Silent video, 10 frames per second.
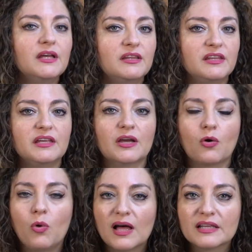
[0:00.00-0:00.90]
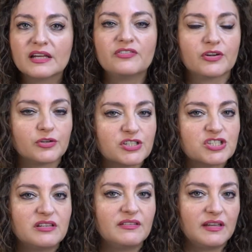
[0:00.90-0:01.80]
the equality for
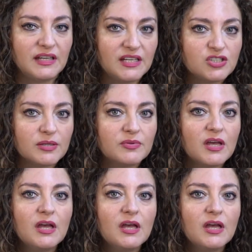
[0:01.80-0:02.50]
Christians in Egypt.